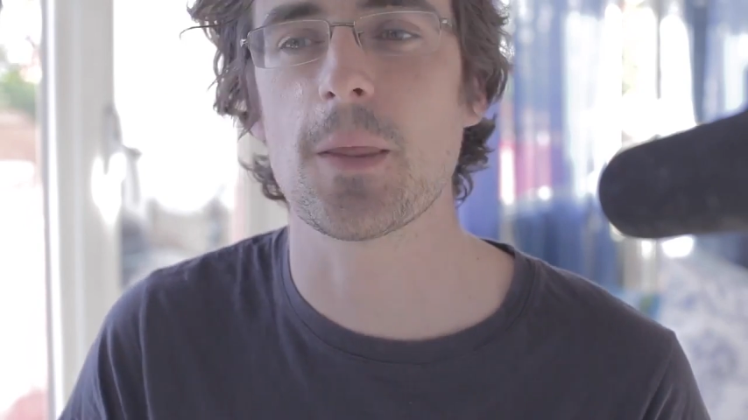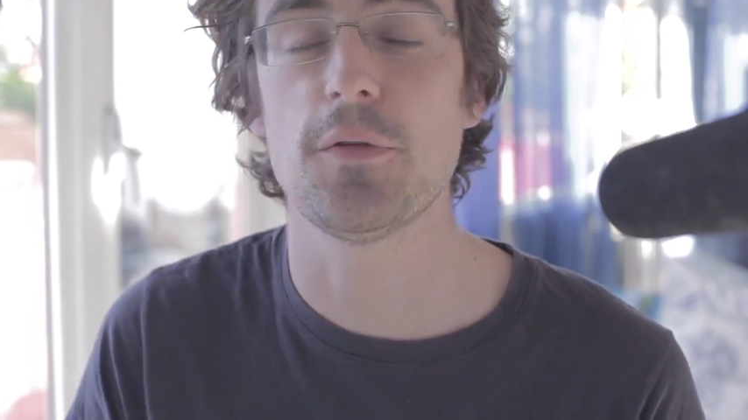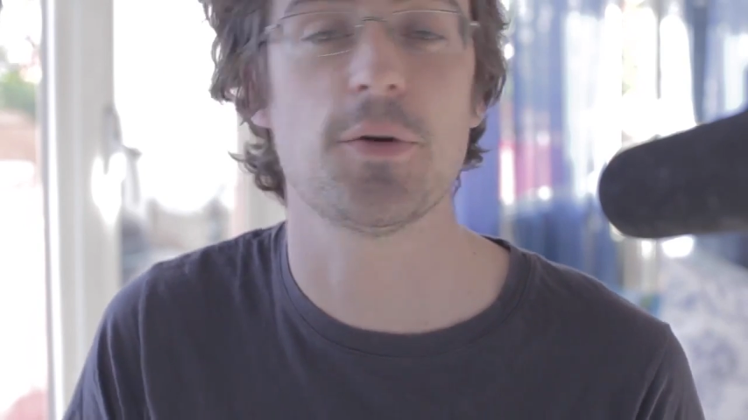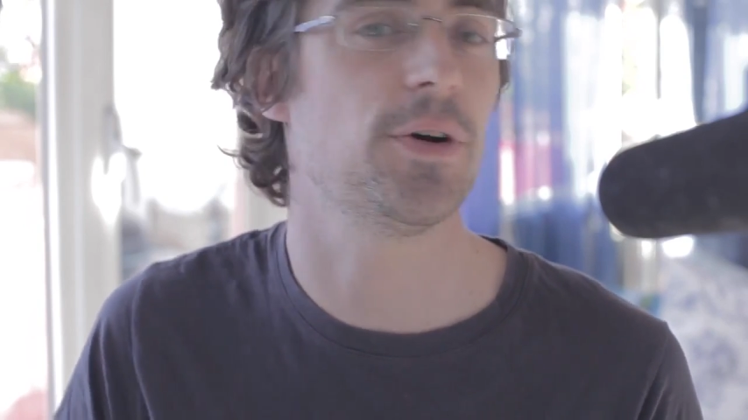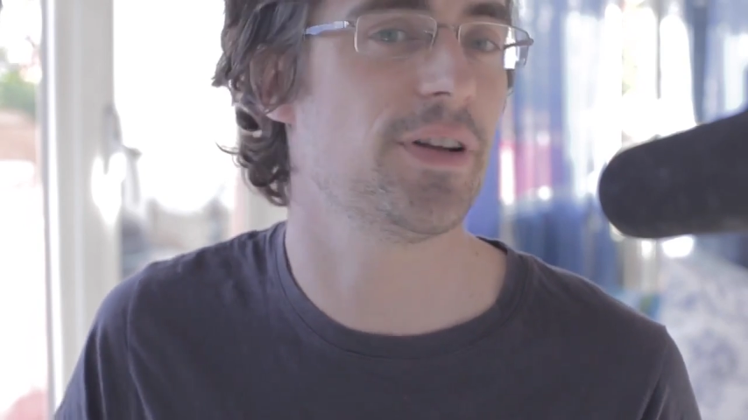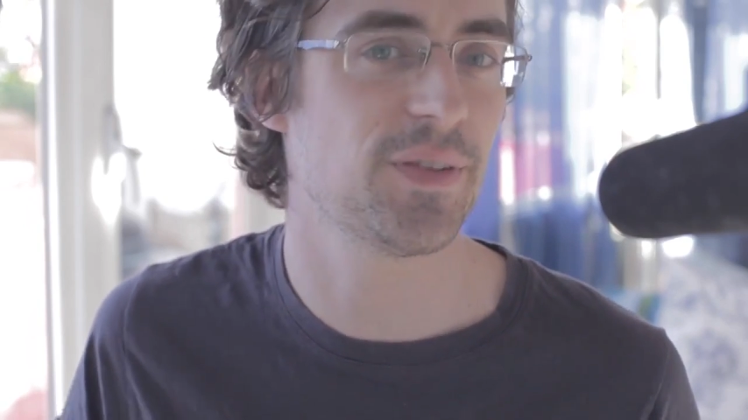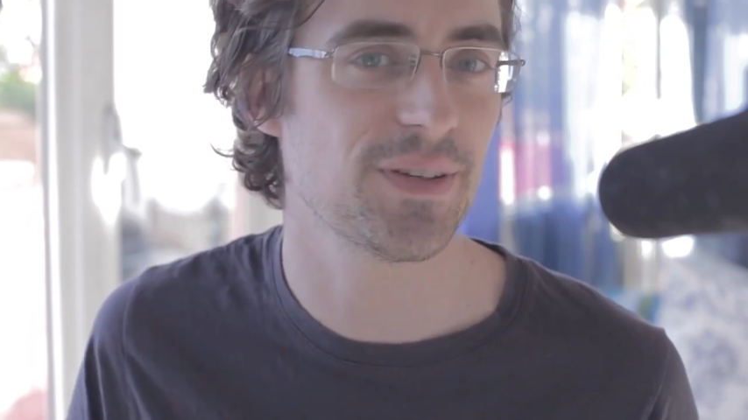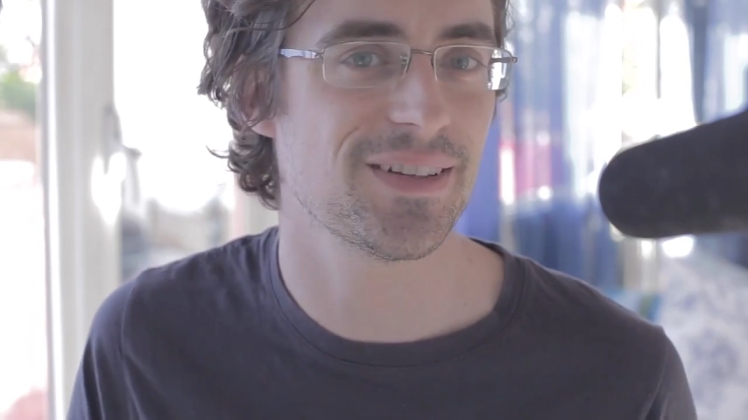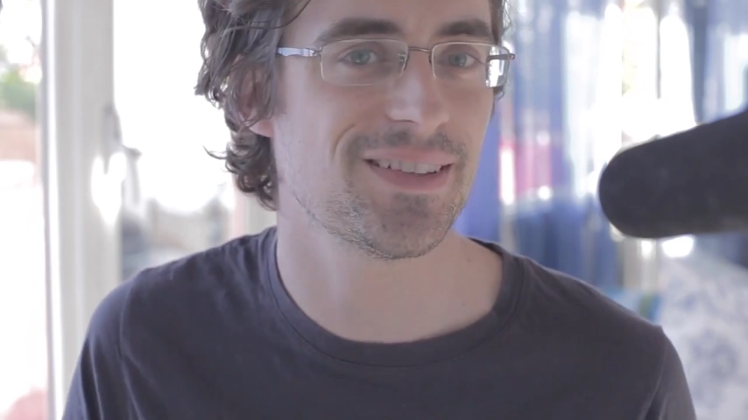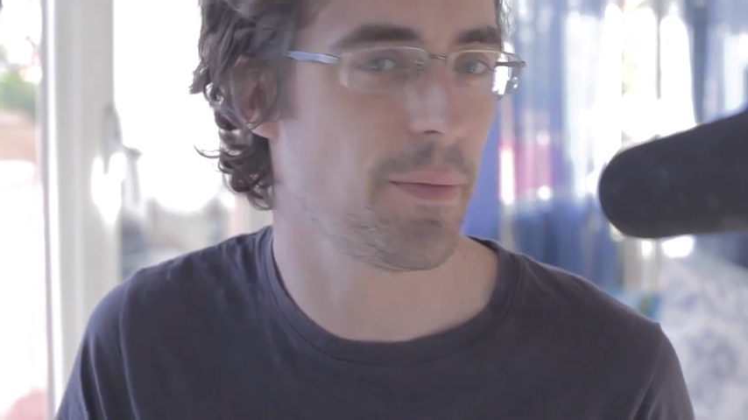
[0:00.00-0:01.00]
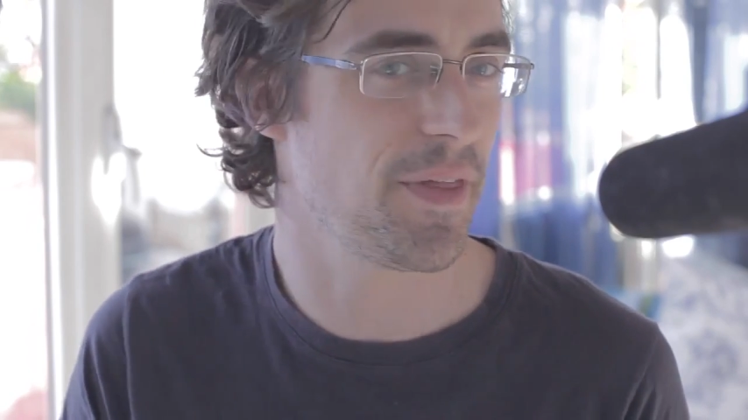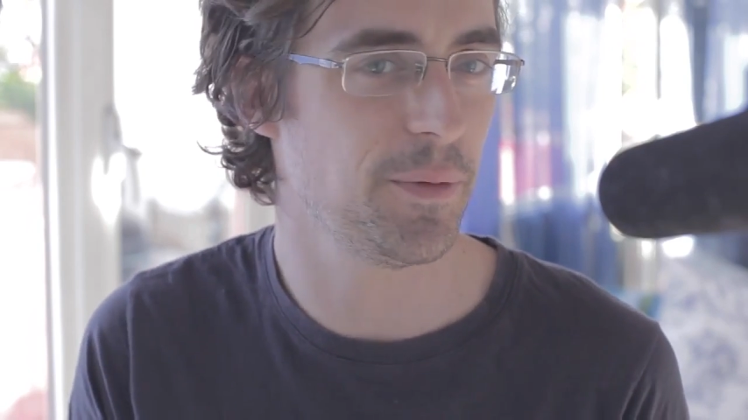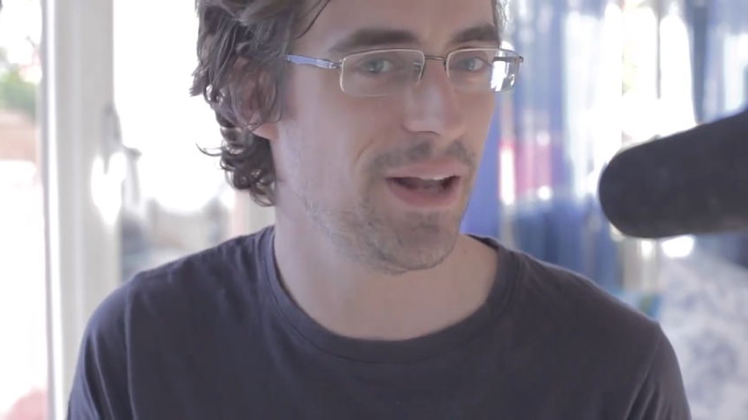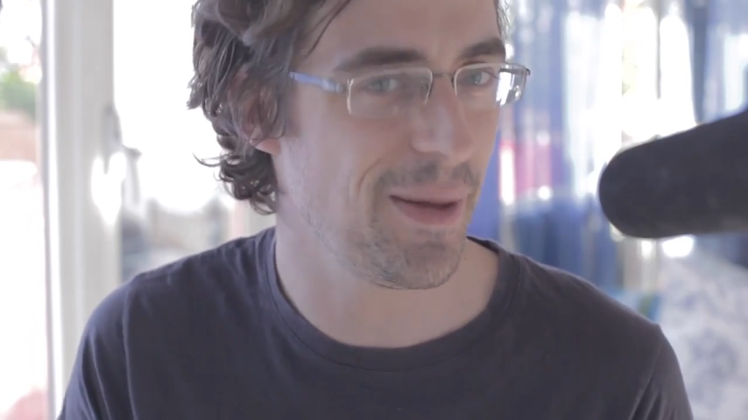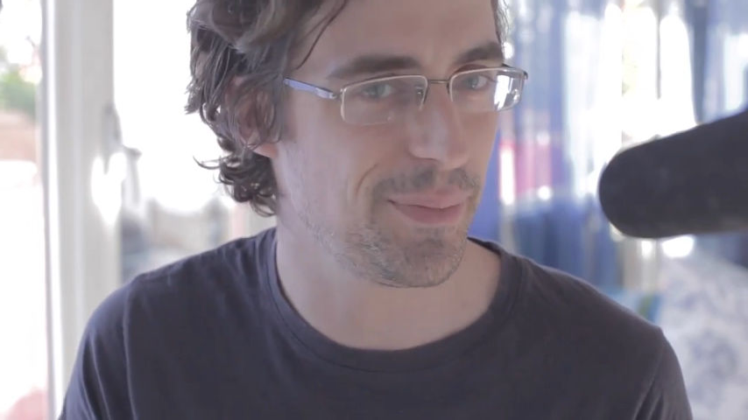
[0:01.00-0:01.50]
Of course, something
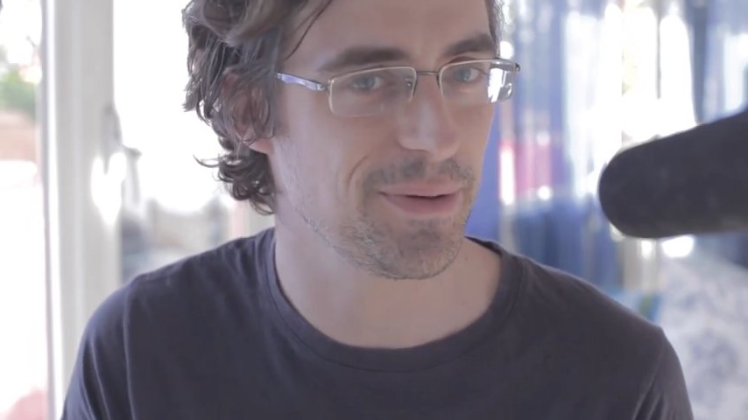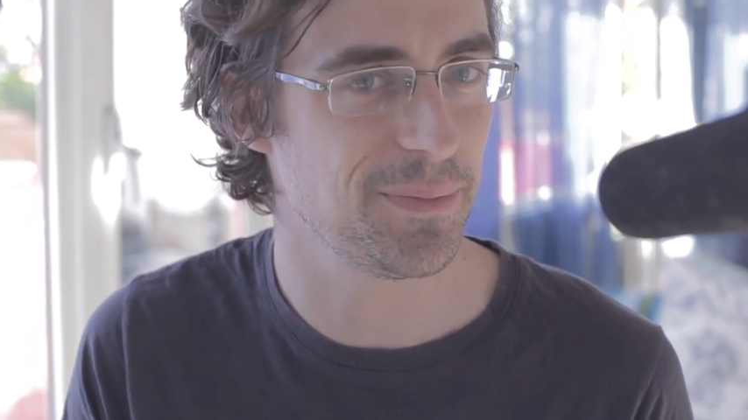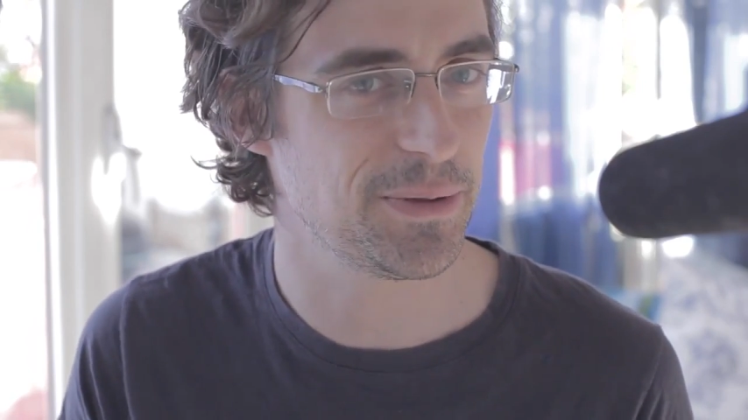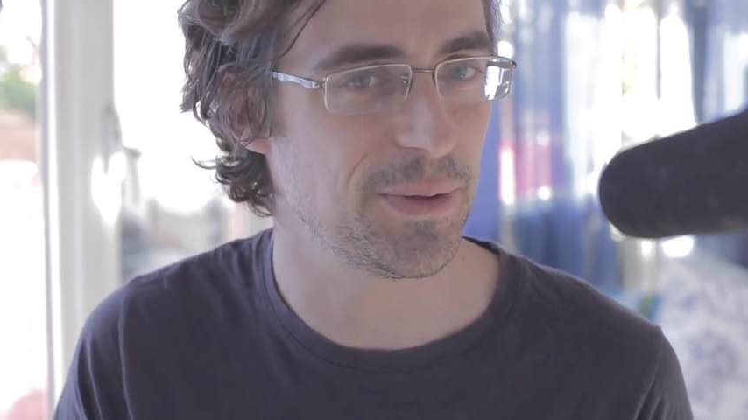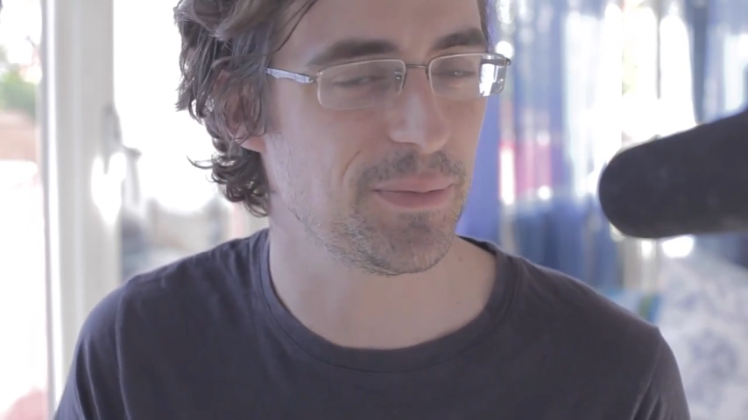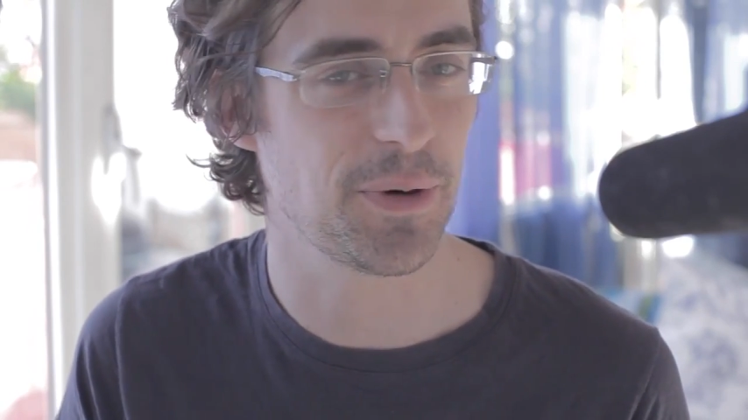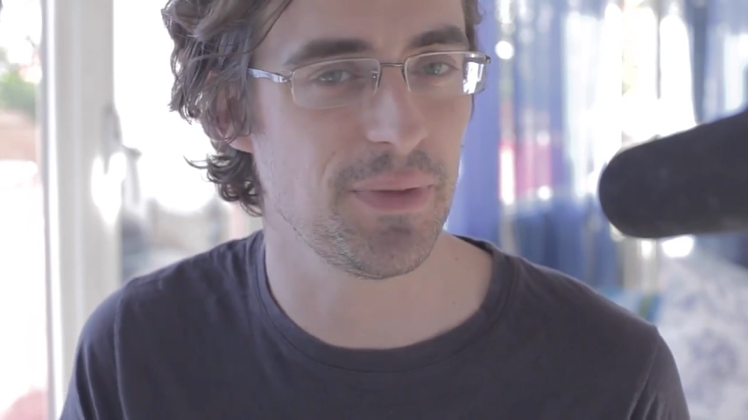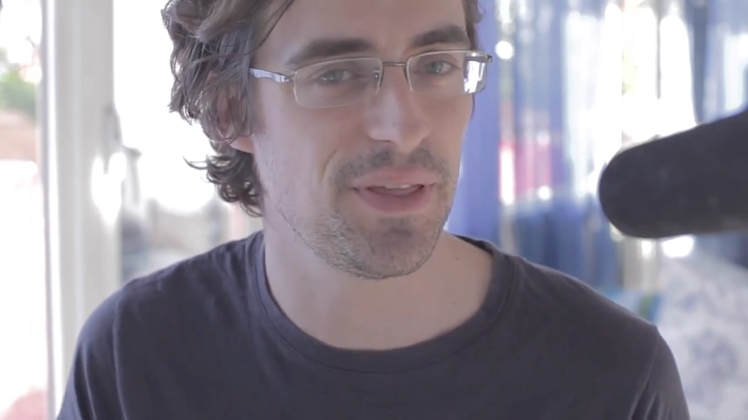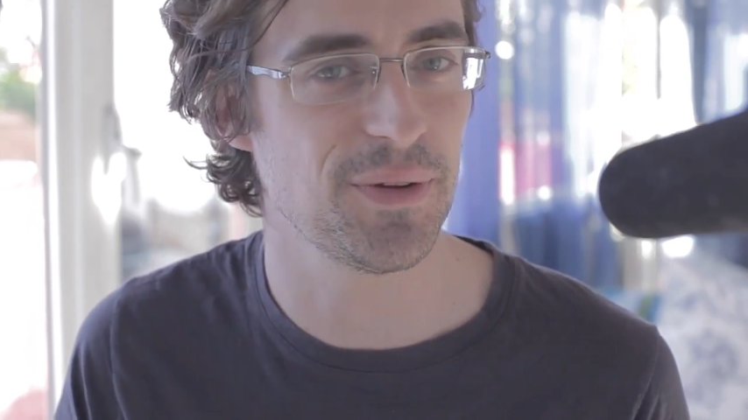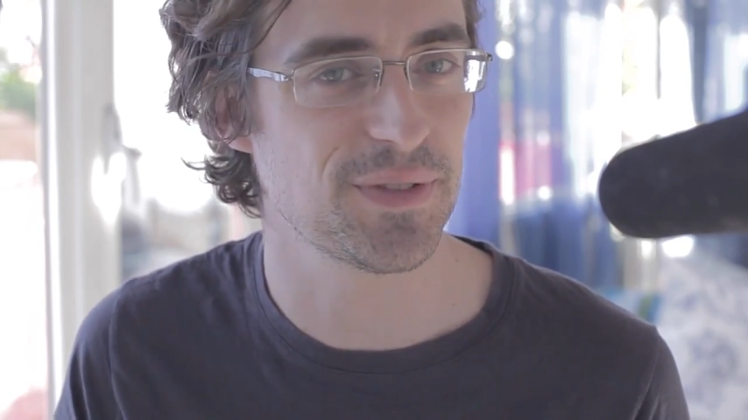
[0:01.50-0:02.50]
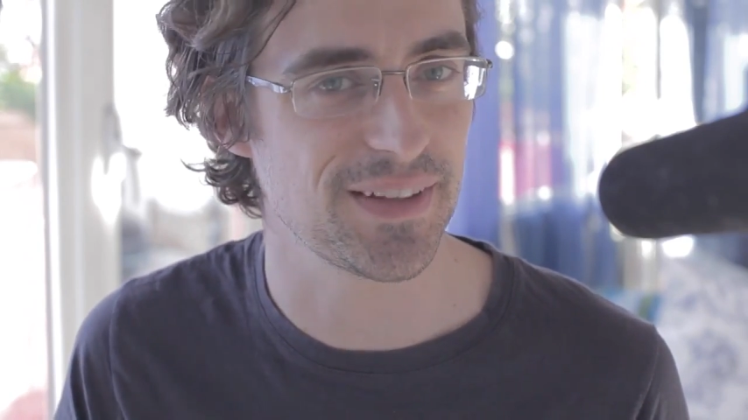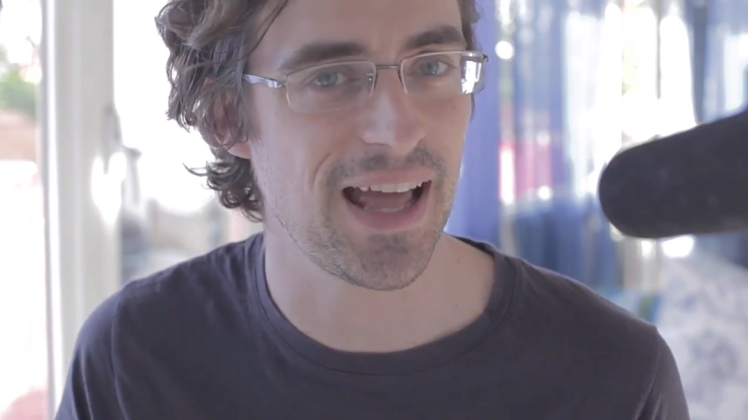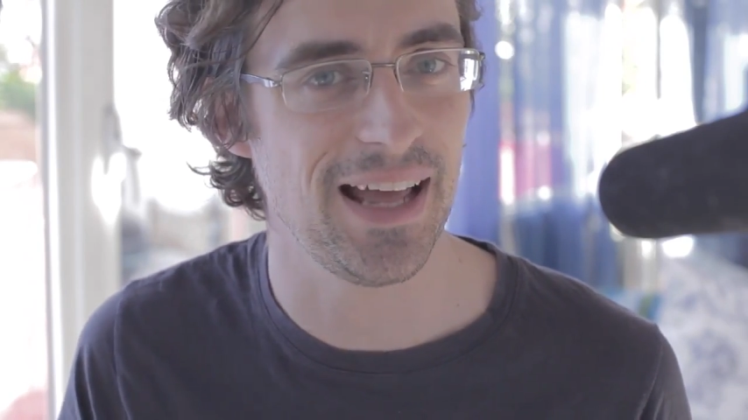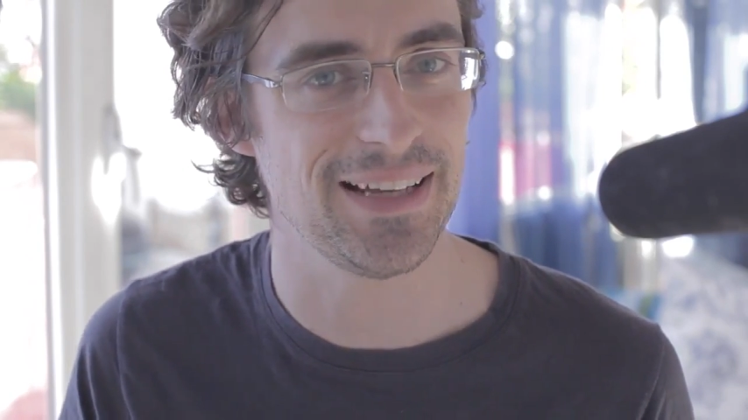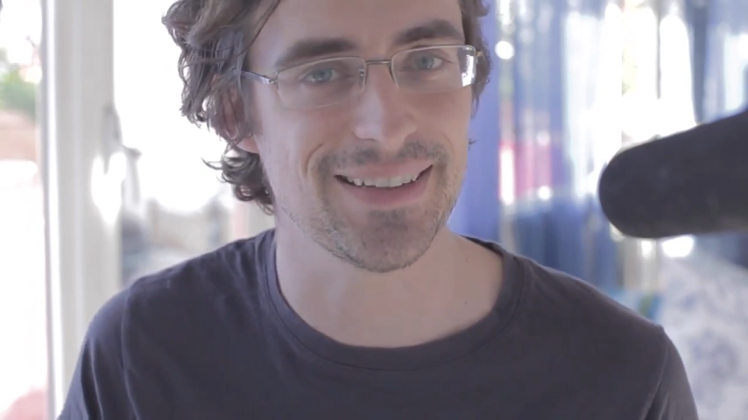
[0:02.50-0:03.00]
will happen between Prometheus and
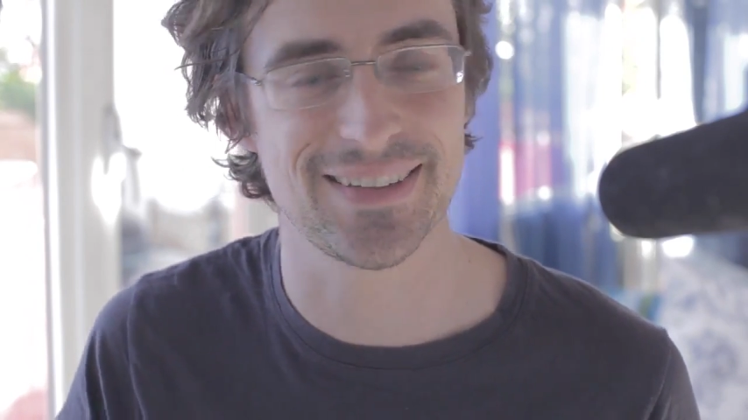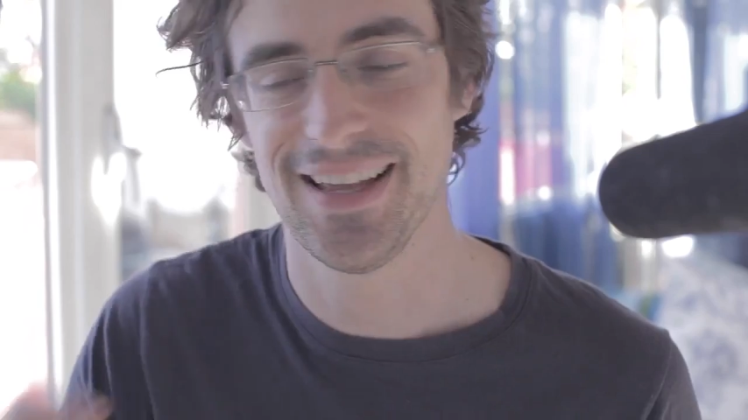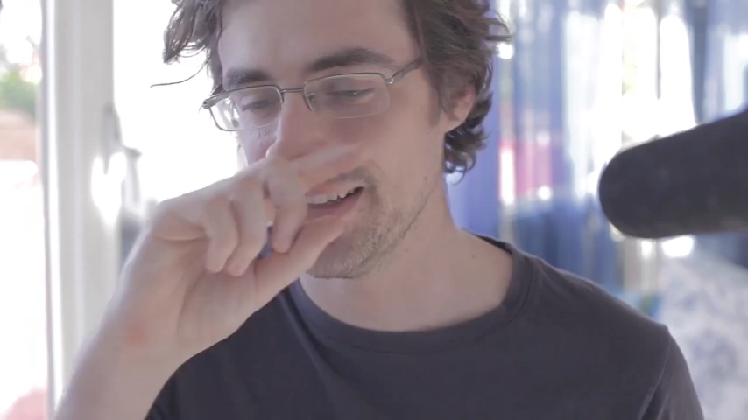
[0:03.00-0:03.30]
Alice.